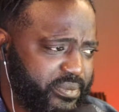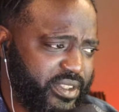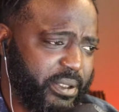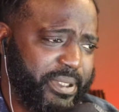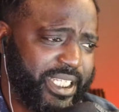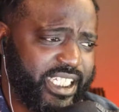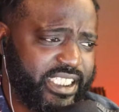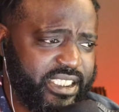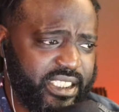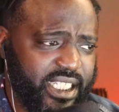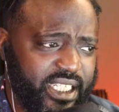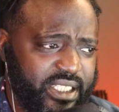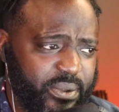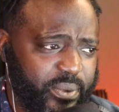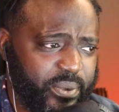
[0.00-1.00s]
because
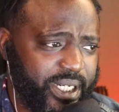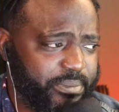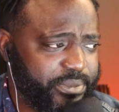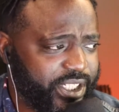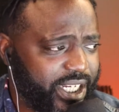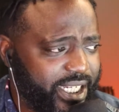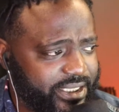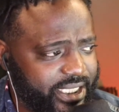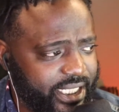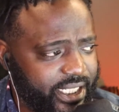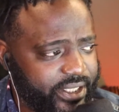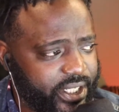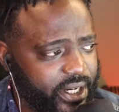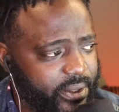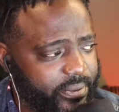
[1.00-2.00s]
what I'm trying to
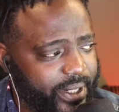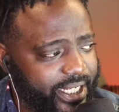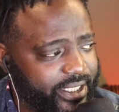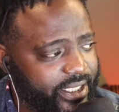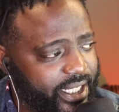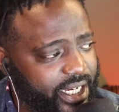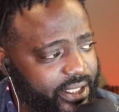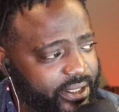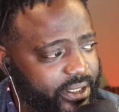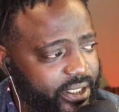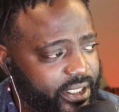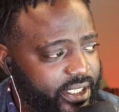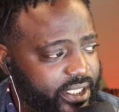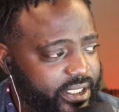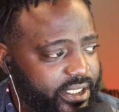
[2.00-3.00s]
tell y'all right now
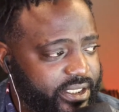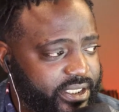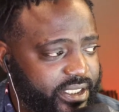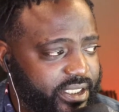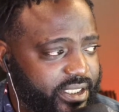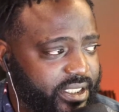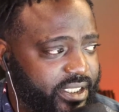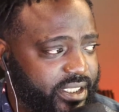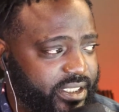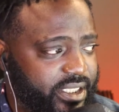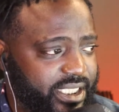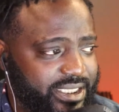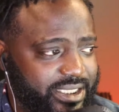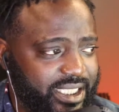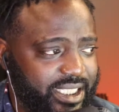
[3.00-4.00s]

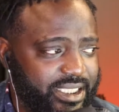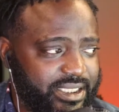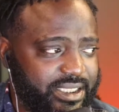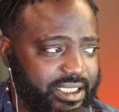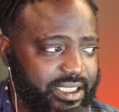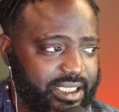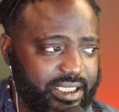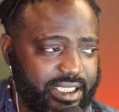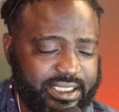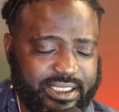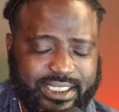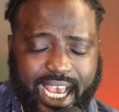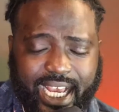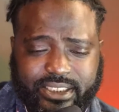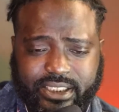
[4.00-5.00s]
is
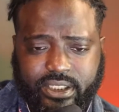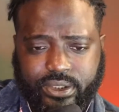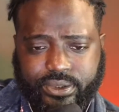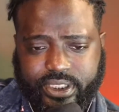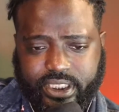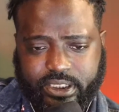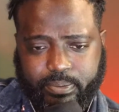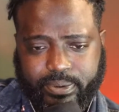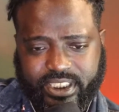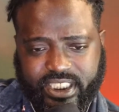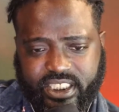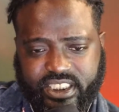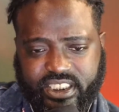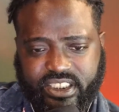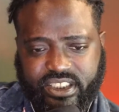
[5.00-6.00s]
tactical
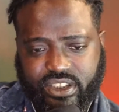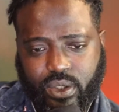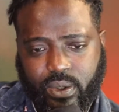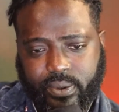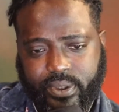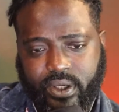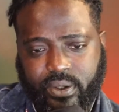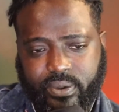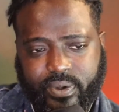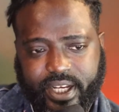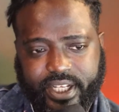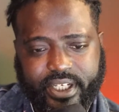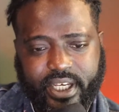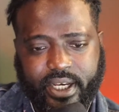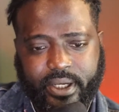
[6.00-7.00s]
dispositions going on
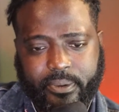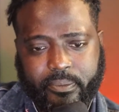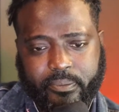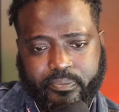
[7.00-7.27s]
right now.